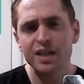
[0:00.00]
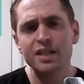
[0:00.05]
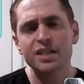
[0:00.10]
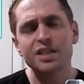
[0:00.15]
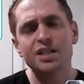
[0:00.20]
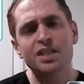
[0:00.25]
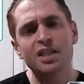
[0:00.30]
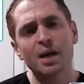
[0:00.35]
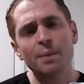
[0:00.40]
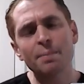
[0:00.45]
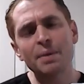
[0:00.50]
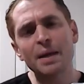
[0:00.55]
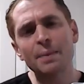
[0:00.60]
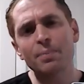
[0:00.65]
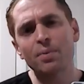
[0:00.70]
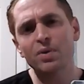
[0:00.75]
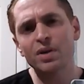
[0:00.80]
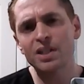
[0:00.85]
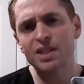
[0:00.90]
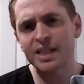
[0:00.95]
Some
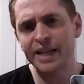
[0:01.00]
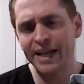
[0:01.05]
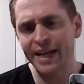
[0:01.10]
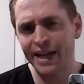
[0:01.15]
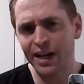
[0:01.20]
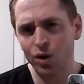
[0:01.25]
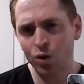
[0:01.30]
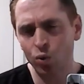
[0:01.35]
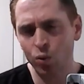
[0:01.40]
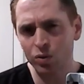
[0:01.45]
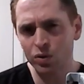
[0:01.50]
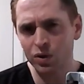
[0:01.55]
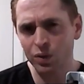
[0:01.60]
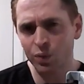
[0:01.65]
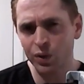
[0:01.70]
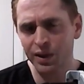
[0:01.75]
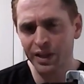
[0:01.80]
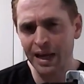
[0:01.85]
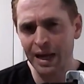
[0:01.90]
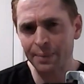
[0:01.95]
people, as they get older
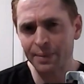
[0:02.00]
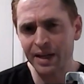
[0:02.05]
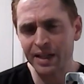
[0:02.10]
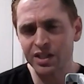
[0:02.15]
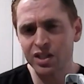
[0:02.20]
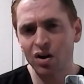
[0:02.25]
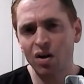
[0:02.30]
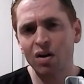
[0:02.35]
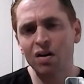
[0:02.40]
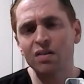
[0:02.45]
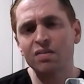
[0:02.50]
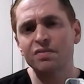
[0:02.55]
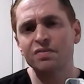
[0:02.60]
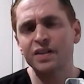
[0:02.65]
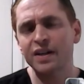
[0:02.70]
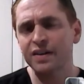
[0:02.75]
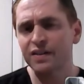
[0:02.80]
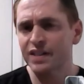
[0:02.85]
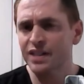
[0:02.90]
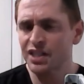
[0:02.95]
with MS, are
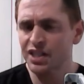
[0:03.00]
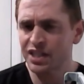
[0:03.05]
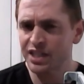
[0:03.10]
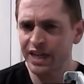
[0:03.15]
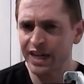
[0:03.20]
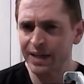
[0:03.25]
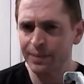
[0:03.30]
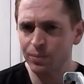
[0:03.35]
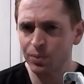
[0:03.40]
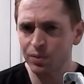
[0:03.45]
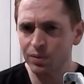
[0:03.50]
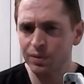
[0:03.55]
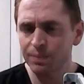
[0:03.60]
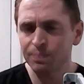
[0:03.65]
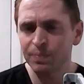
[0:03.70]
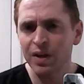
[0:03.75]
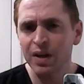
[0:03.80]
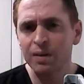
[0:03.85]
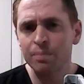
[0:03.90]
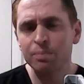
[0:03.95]
very stable,
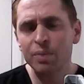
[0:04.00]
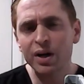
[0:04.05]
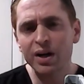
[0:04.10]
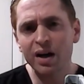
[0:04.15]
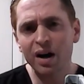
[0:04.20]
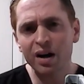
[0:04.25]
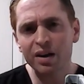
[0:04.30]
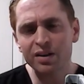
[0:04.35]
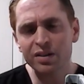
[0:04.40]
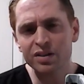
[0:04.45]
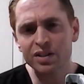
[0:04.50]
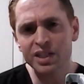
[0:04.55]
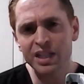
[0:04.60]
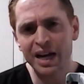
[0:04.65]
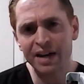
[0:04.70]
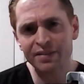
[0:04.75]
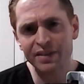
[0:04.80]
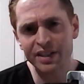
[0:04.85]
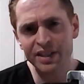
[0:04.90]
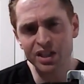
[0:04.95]
but others
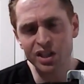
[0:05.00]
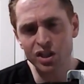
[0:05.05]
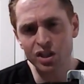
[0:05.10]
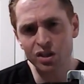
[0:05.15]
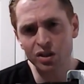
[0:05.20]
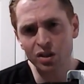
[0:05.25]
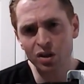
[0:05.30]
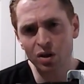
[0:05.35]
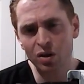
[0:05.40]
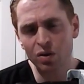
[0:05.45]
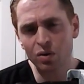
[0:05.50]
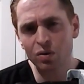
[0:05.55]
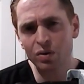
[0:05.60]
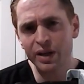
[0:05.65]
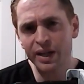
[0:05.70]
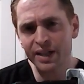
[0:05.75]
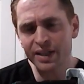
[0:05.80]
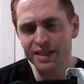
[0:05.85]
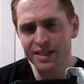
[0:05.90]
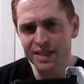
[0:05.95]
have a slow,
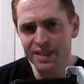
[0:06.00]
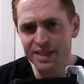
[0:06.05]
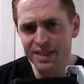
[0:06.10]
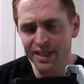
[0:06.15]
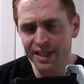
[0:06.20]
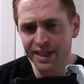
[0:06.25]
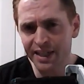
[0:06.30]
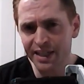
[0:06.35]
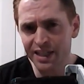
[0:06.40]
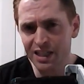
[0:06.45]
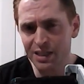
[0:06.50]
insidious,